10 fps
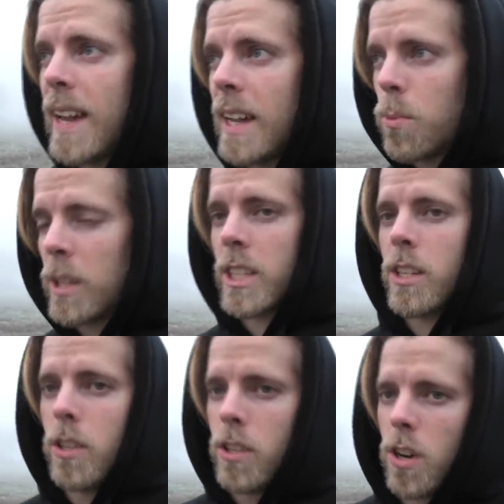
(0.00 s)
it was a
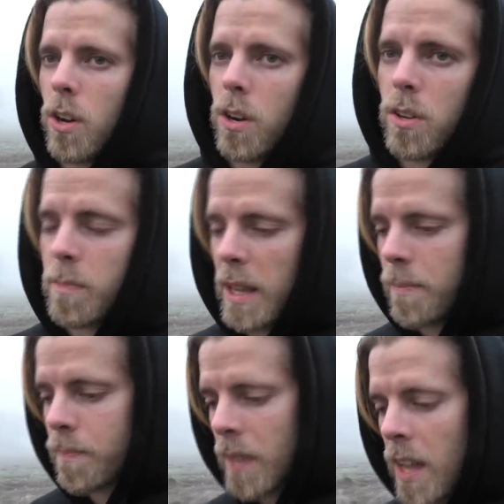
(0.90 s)
good call of
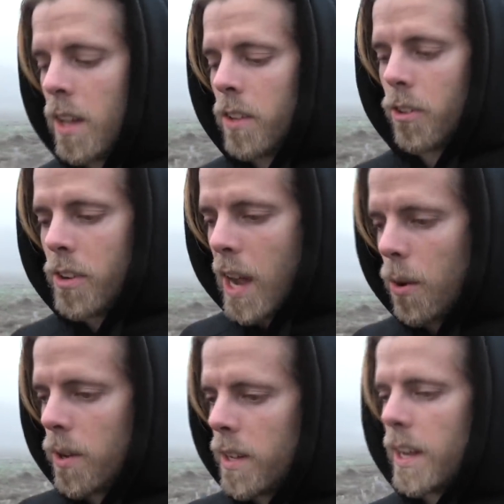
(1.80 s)
me. So
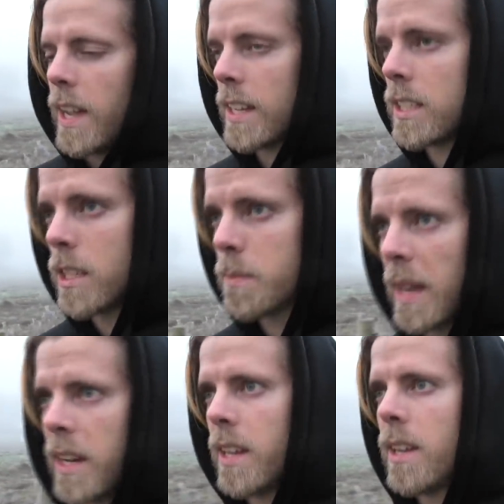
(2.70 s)
now I actually
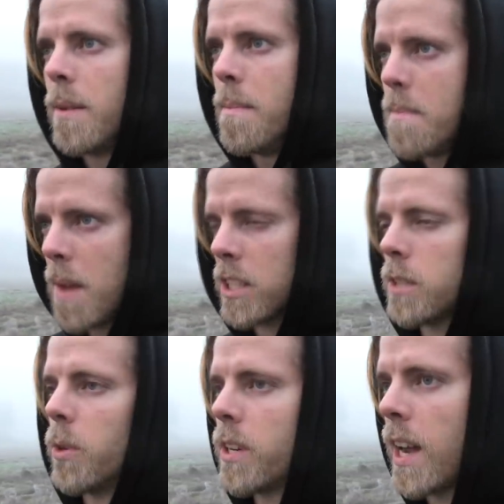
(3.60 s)
spend
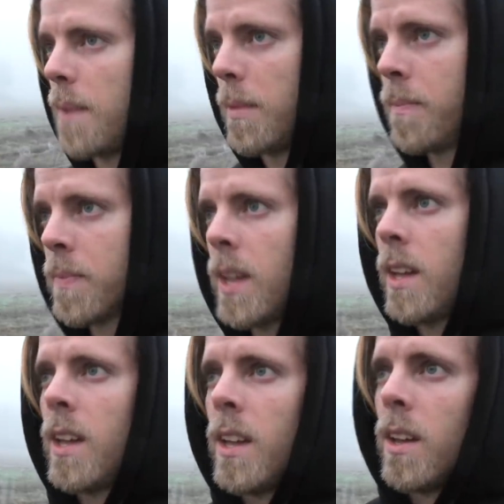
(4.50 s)
much more time
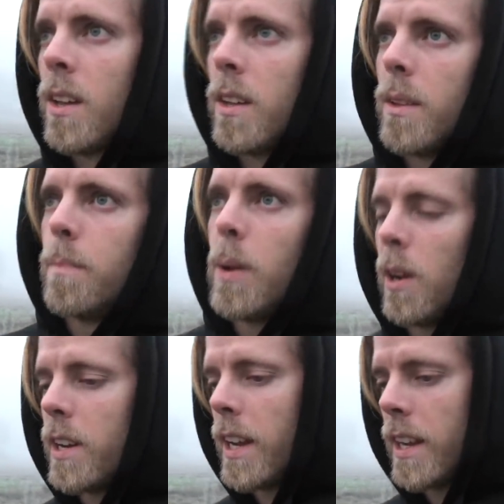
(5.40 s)

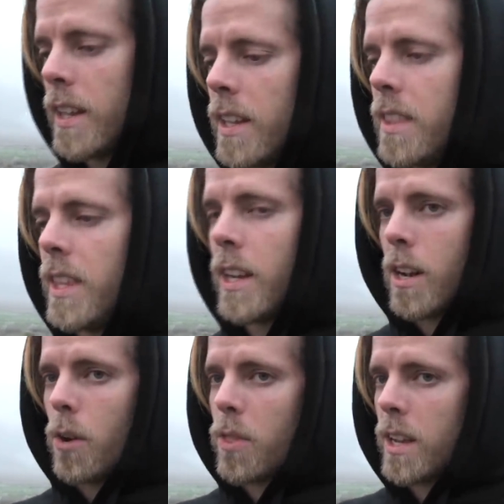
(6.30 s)
building the
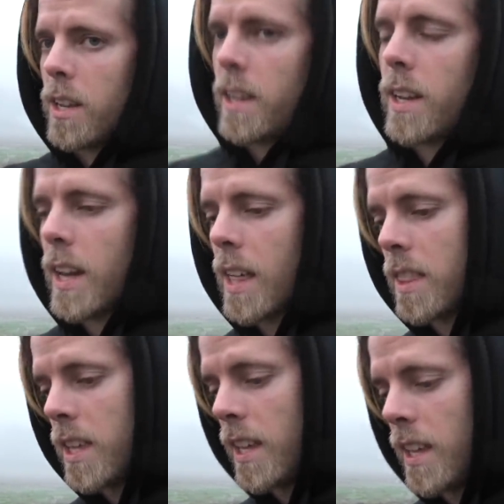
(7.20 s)
clothing
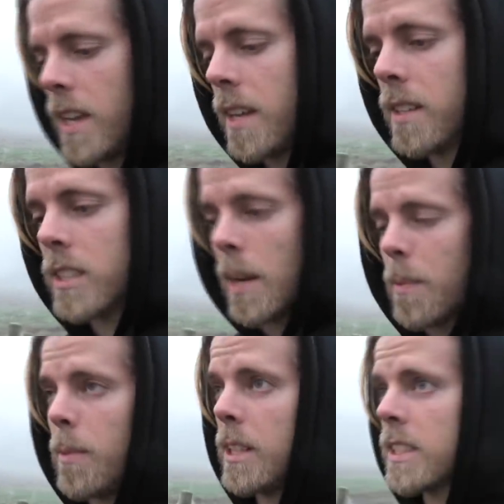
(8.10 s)
and the
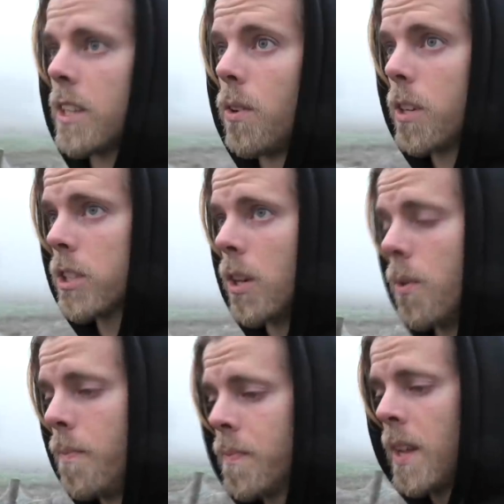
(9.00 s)
supplements and
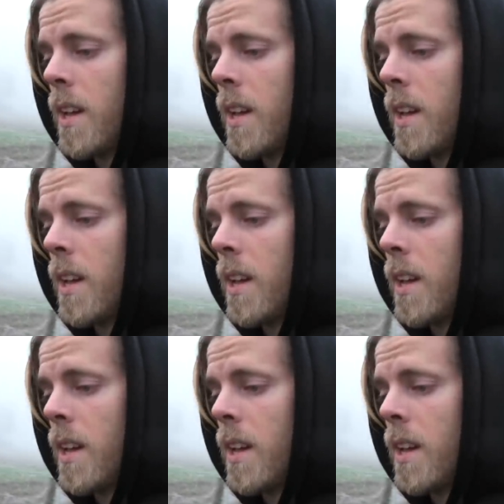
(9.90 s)
also